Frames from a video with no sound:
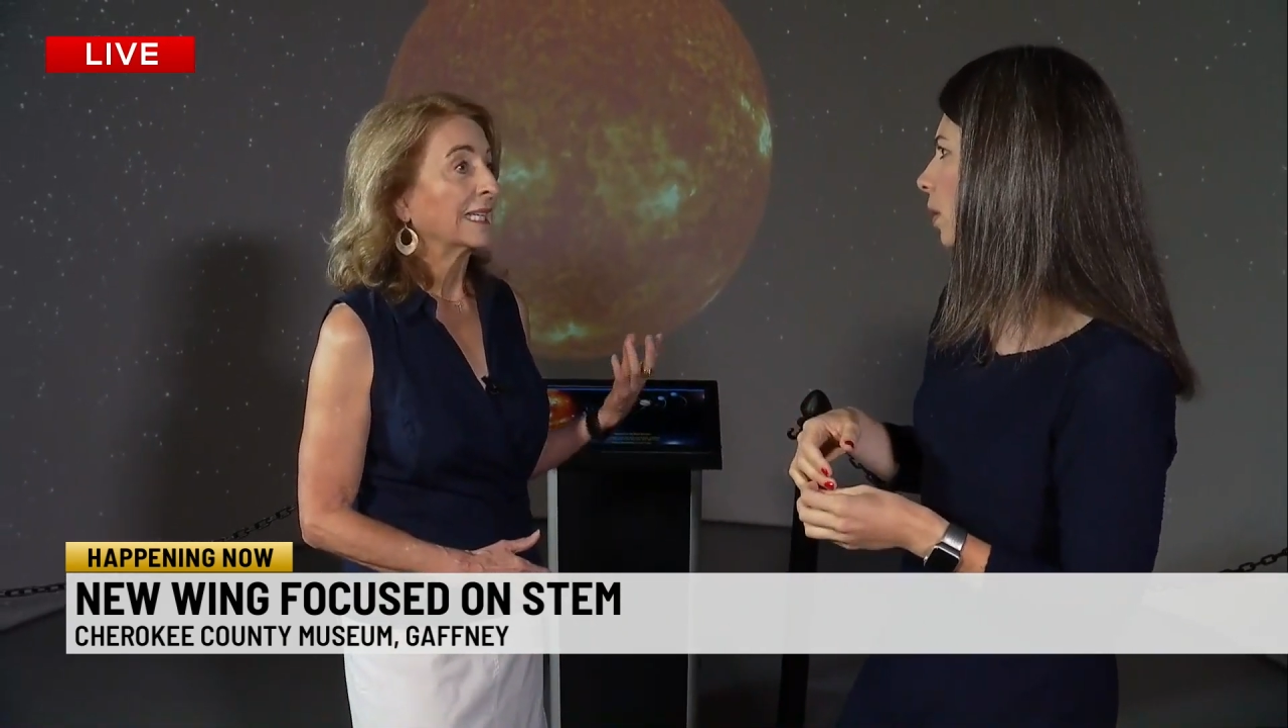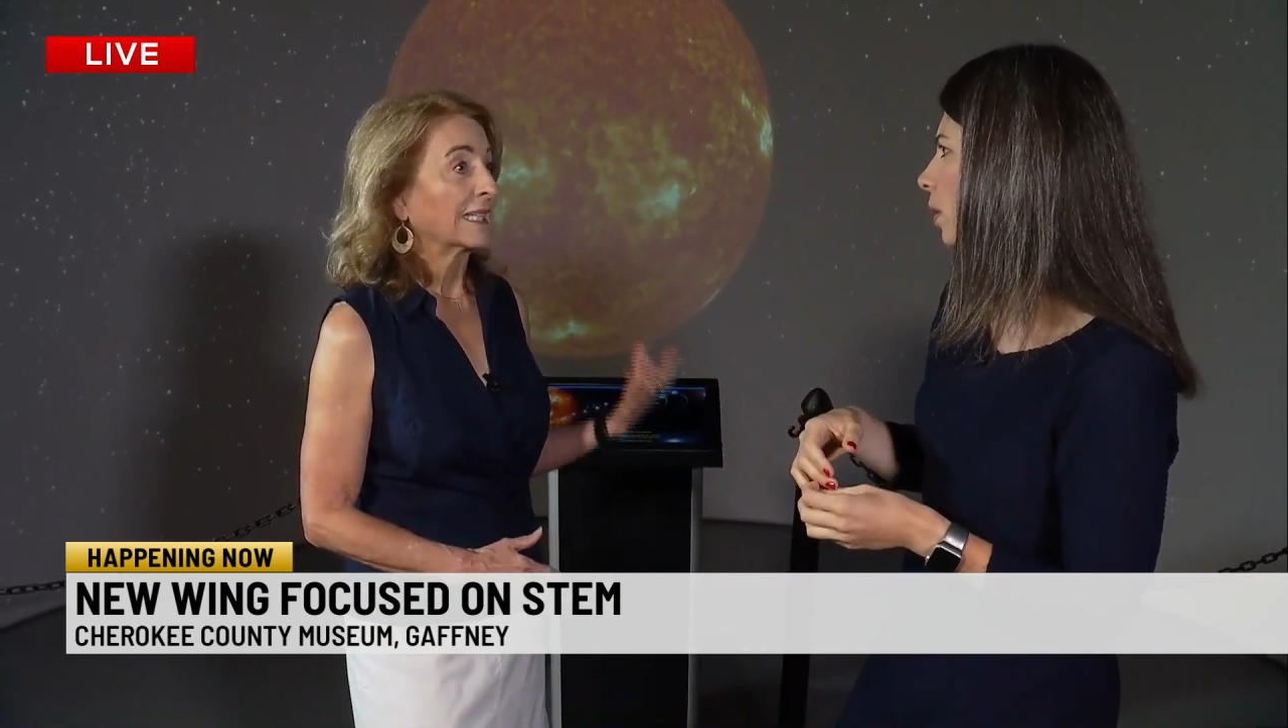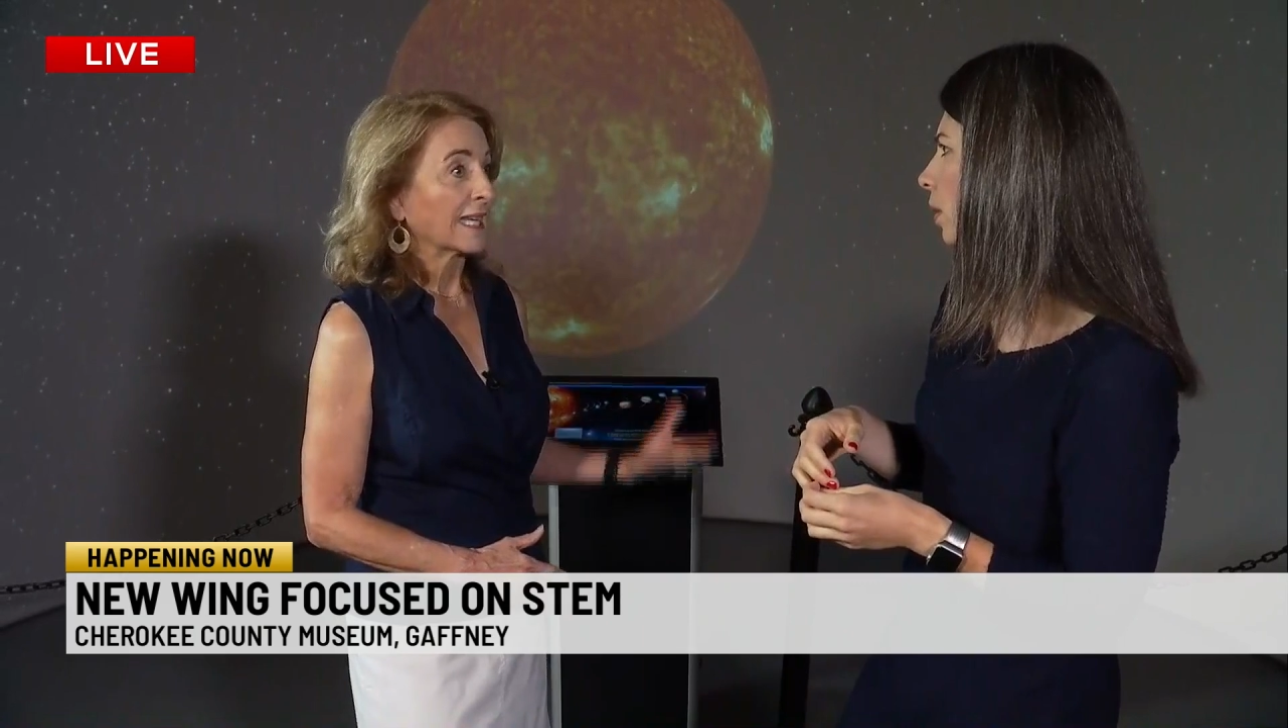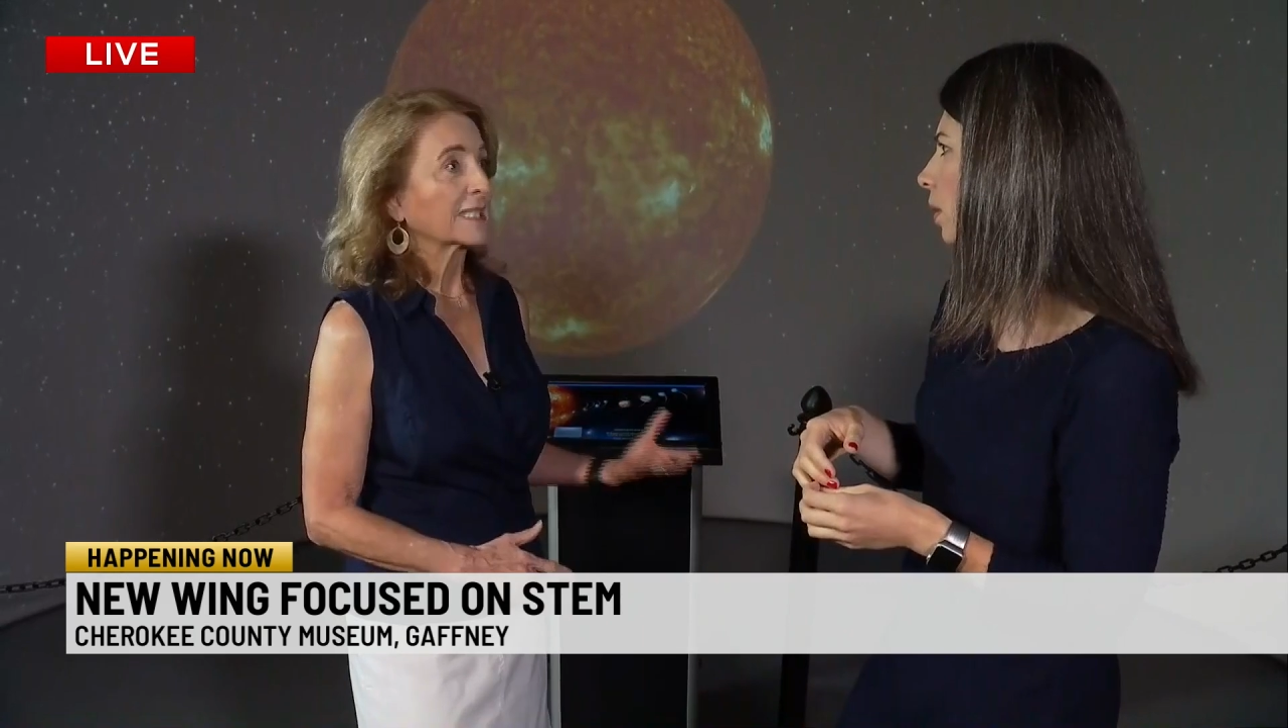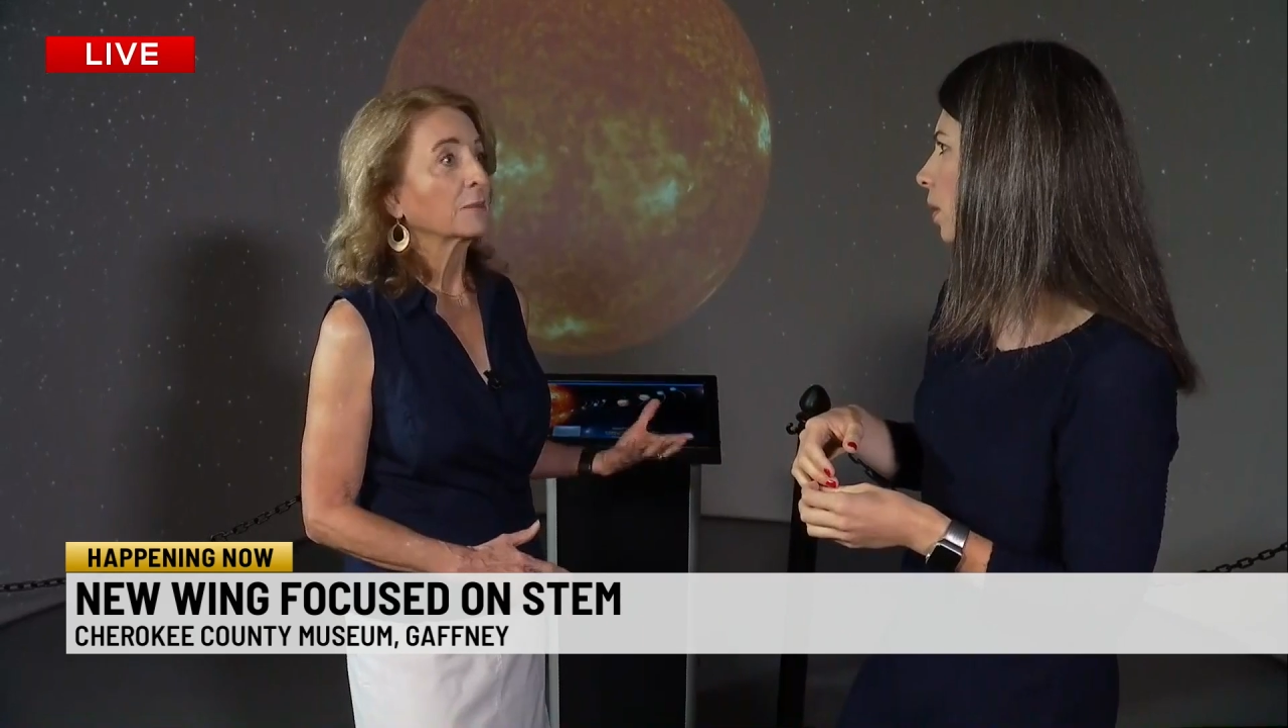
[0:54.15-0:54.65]

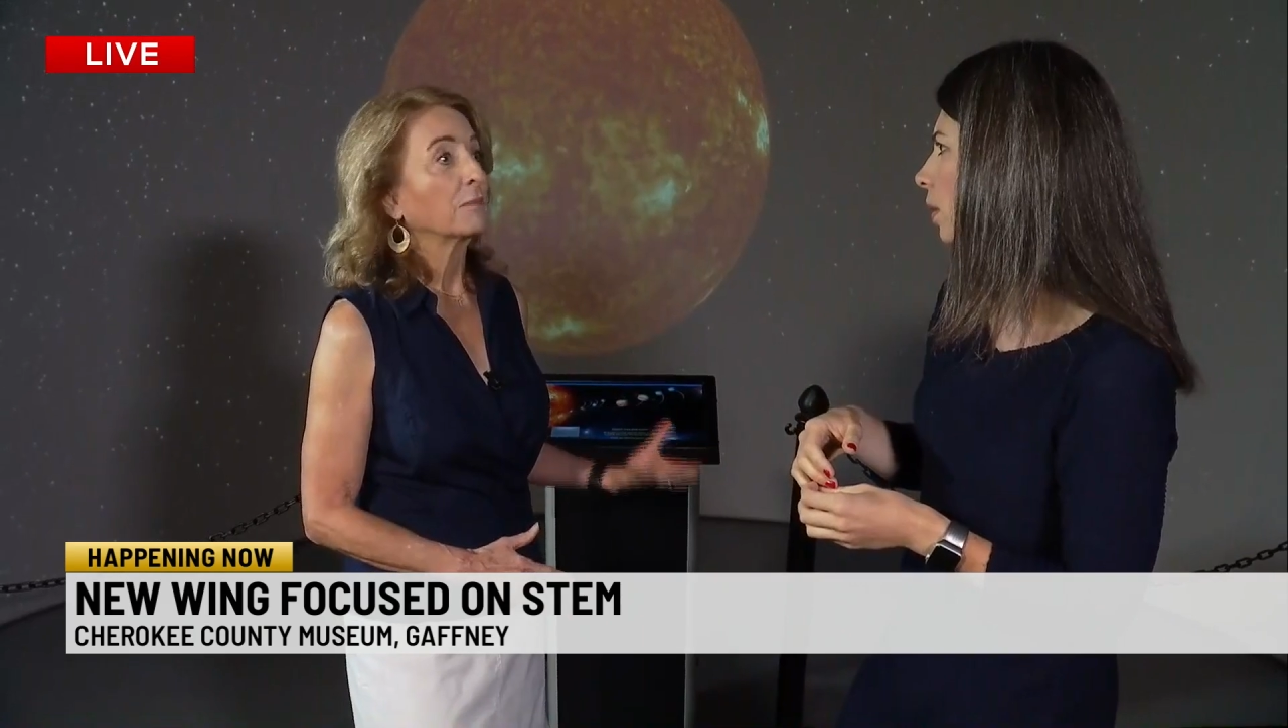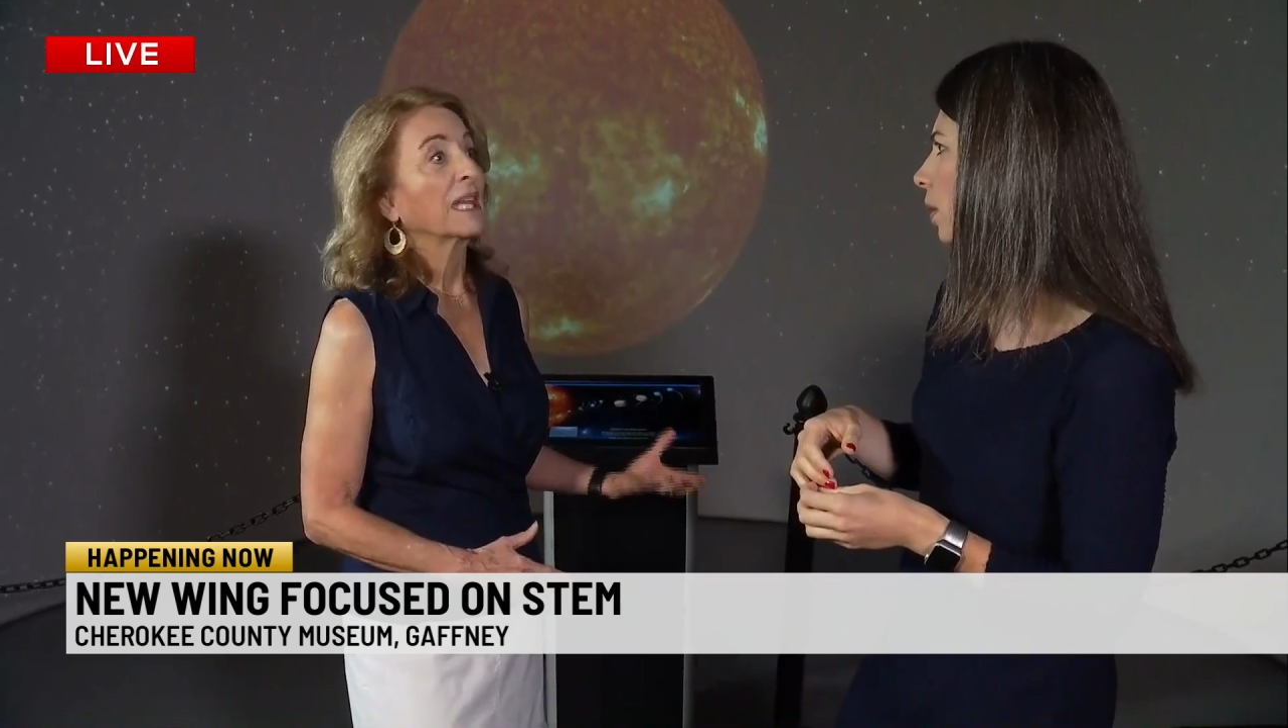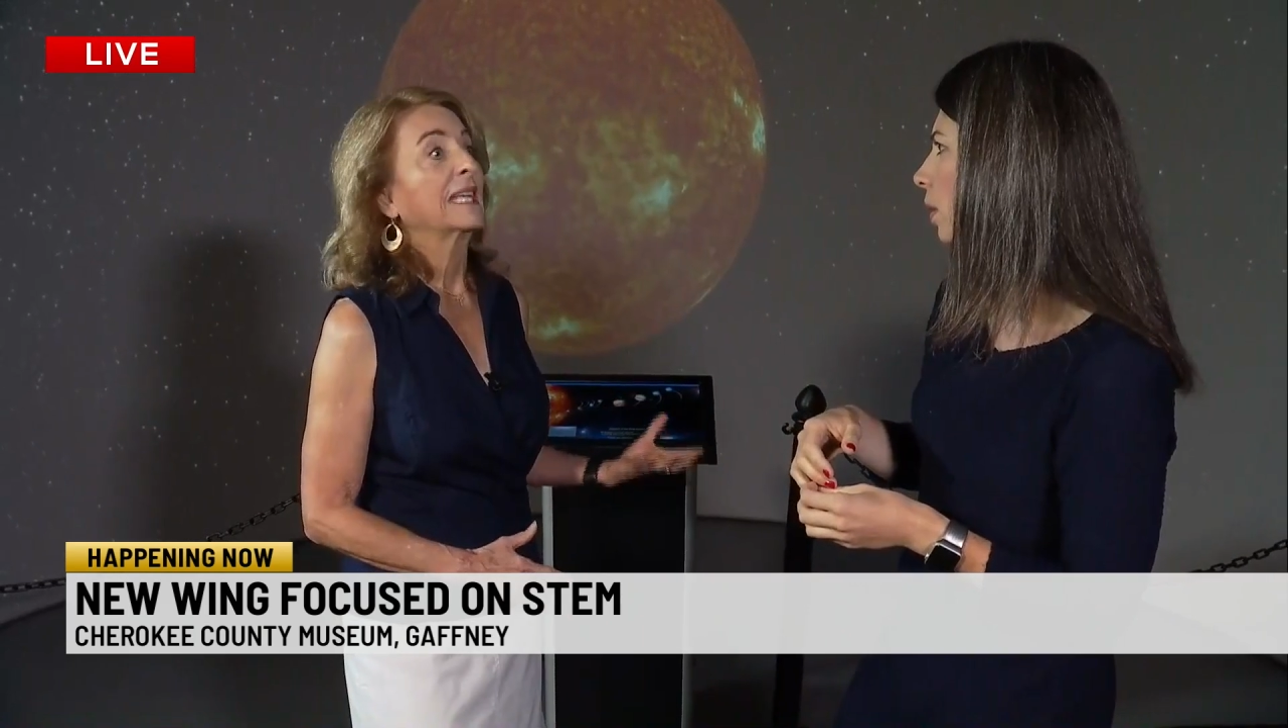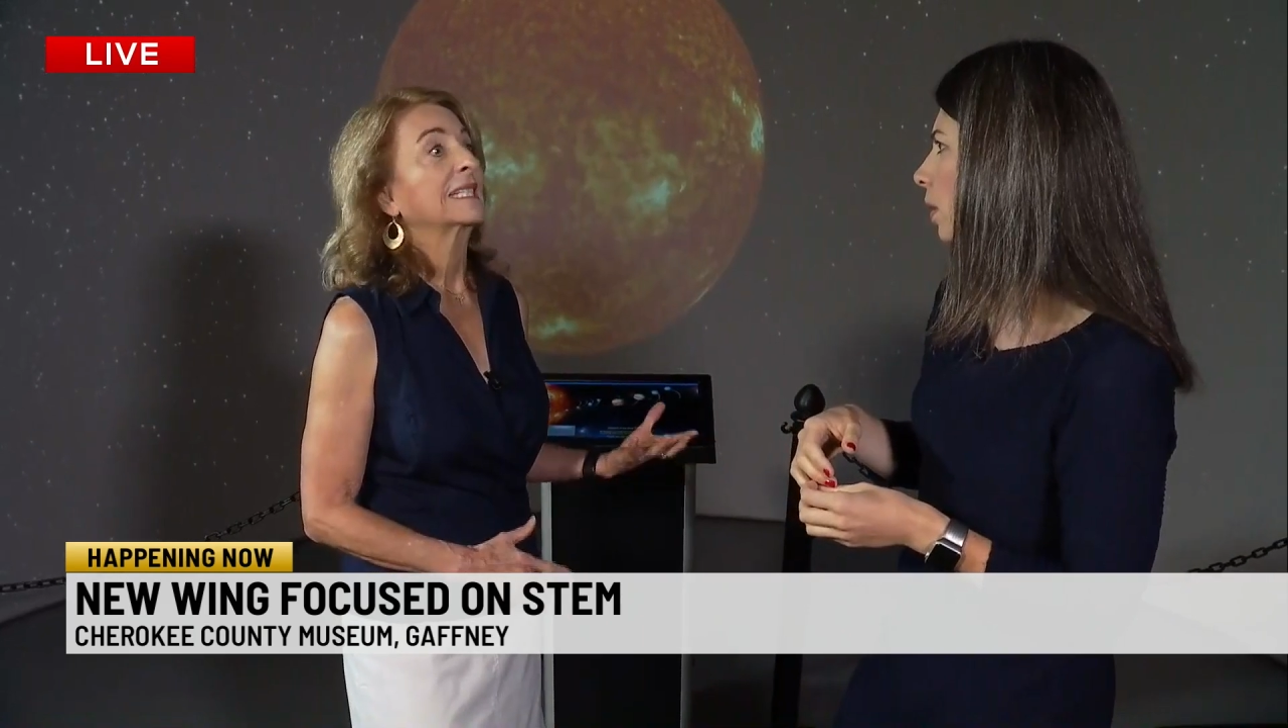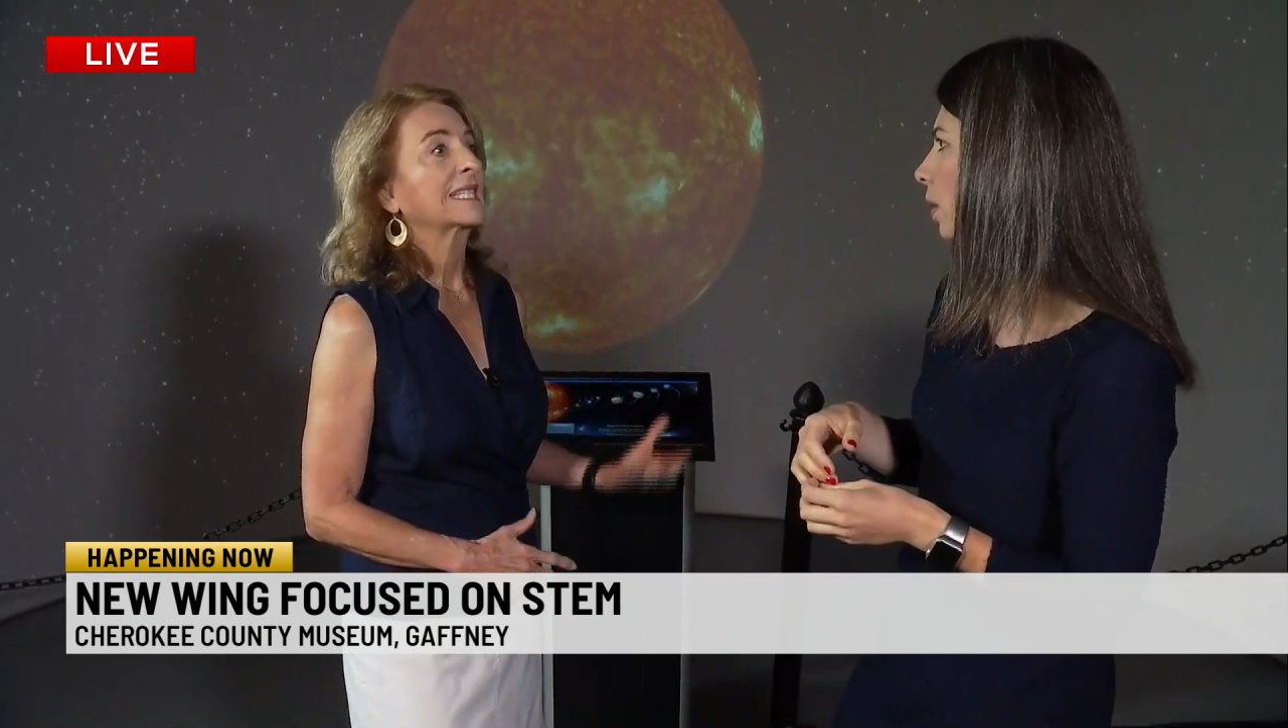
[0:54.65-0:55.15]
lesson
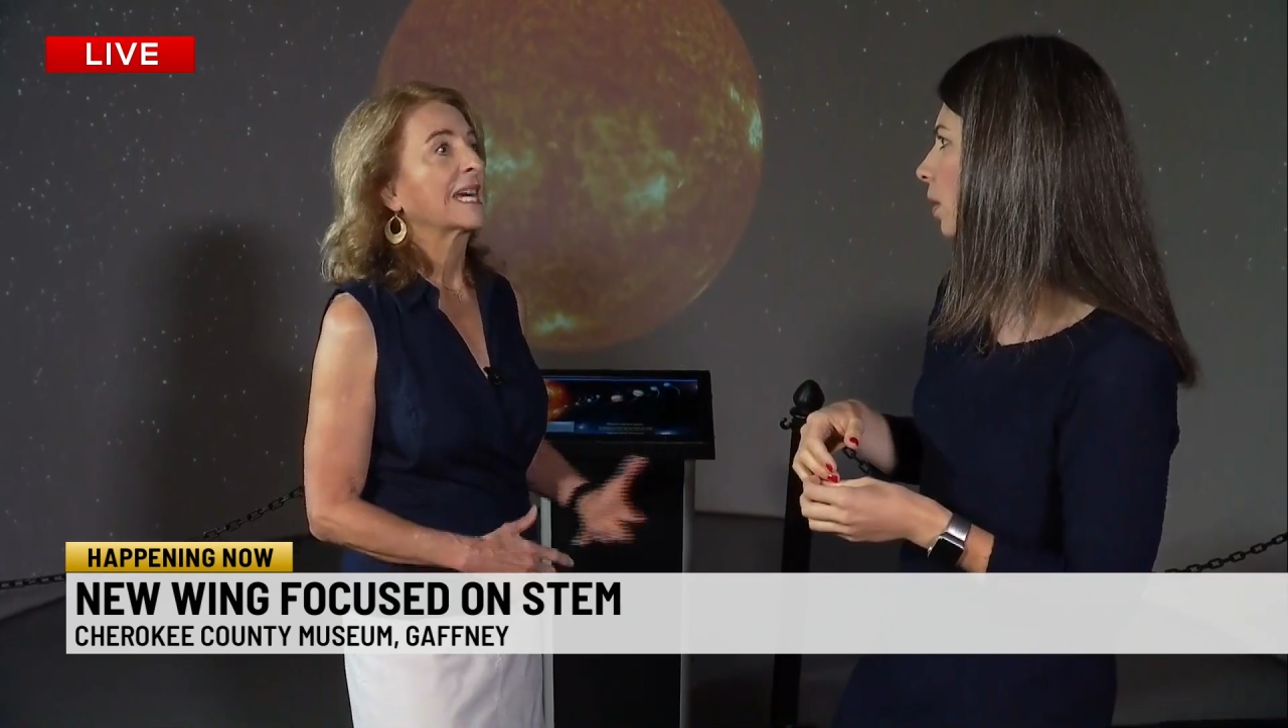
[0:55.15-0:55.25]
plans